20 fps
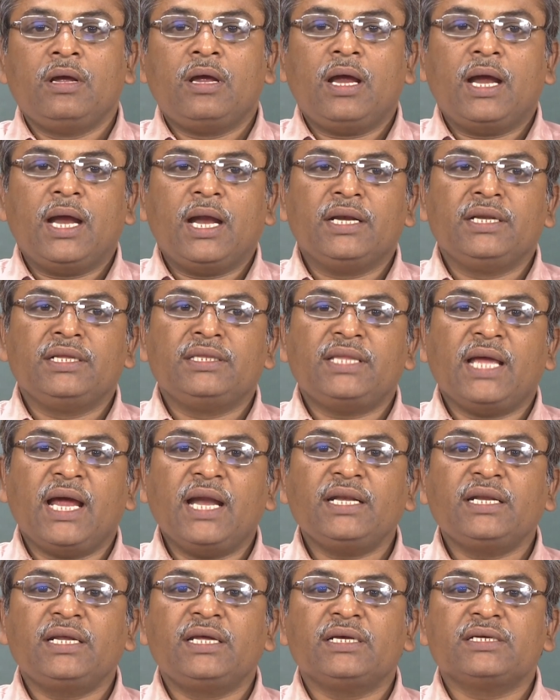and in
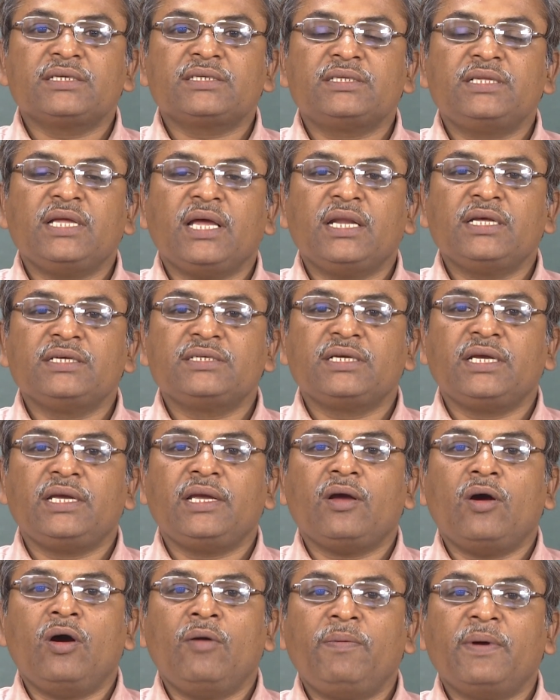that case there is
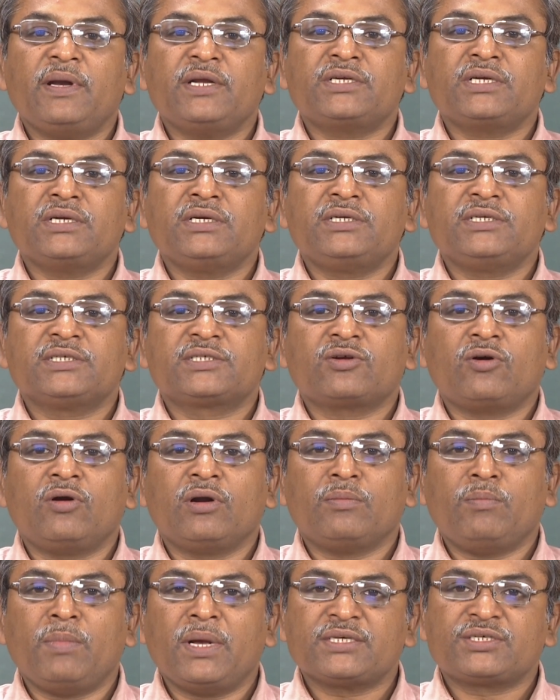a operation it is
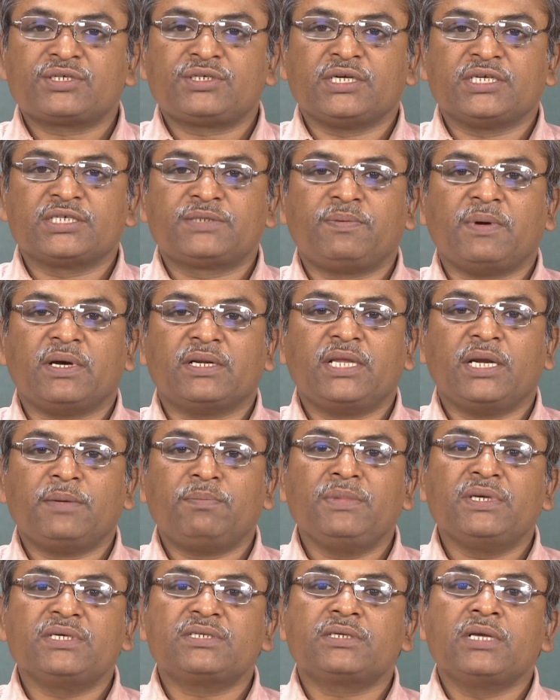called mass transfer
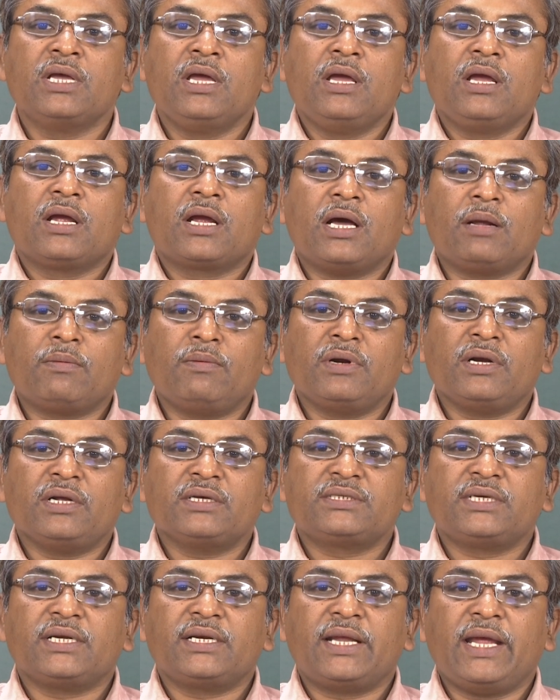that means carbon
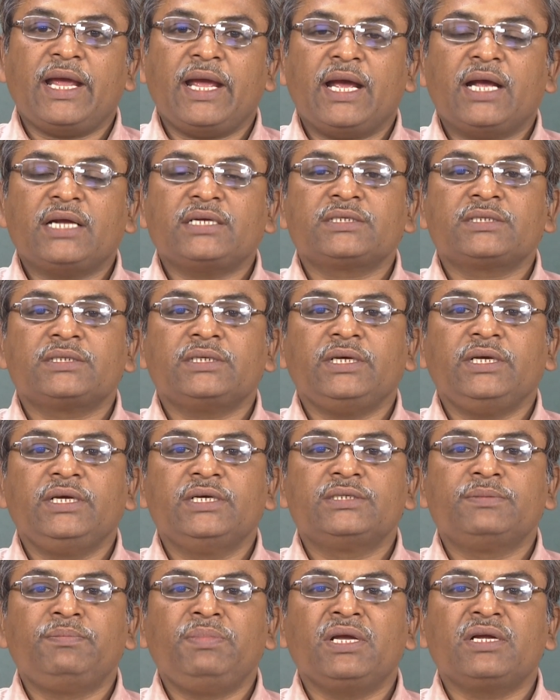dioxide gas
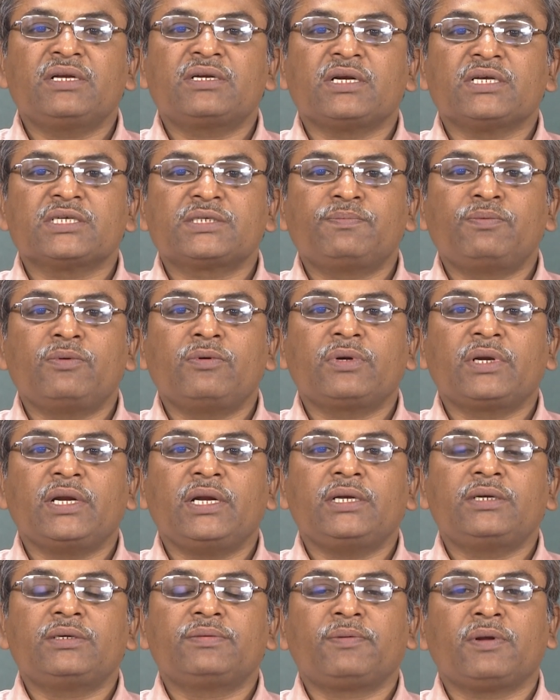is being
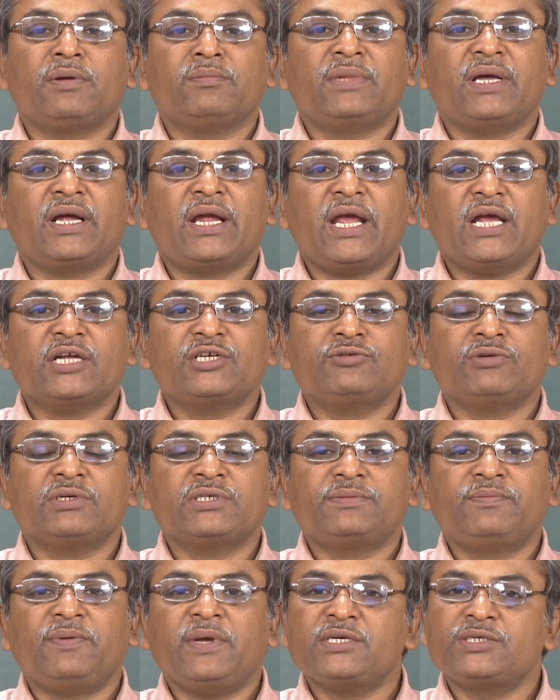transported from the
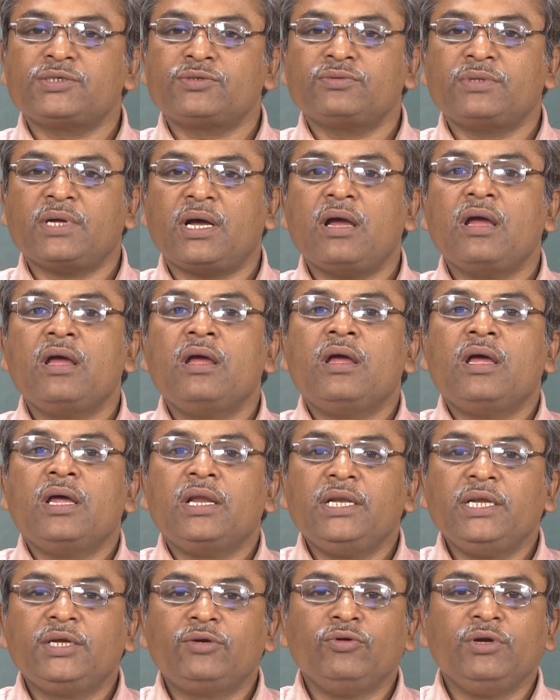gaseous phase to the
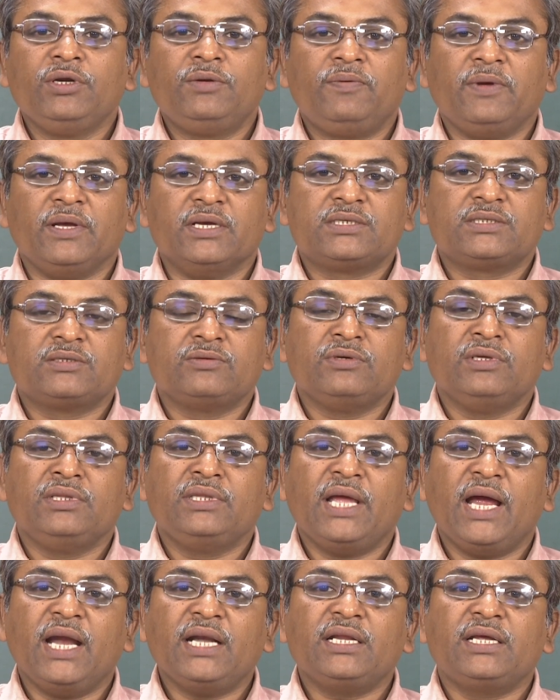liquid phase. So,
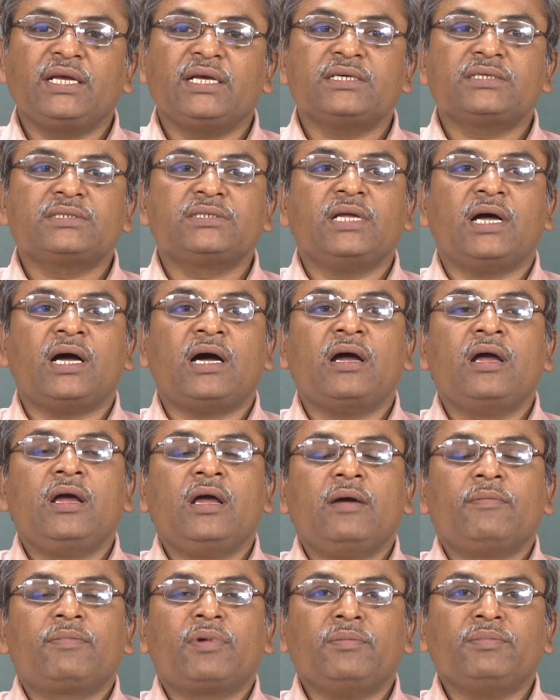in that case the
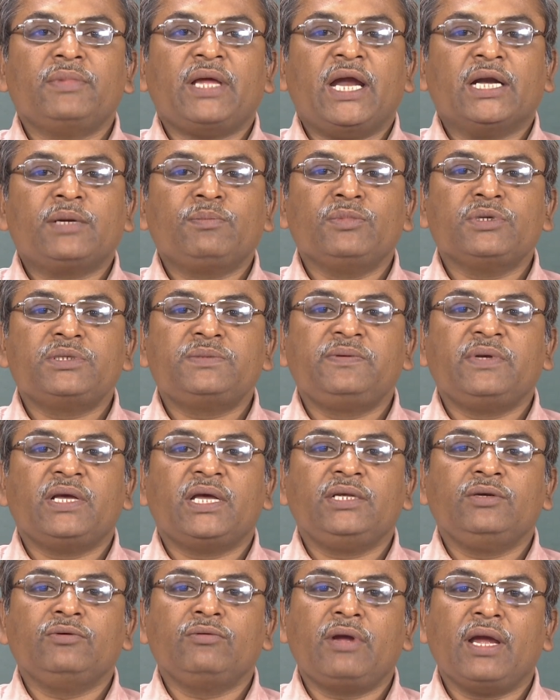from the
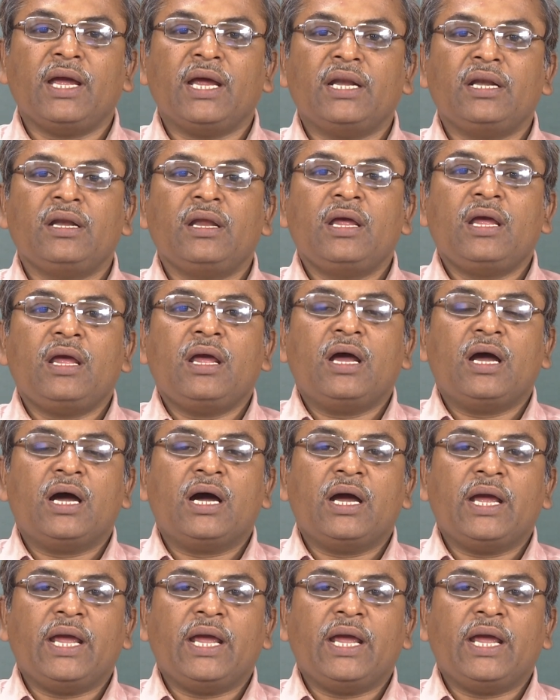atmosphere you can uh,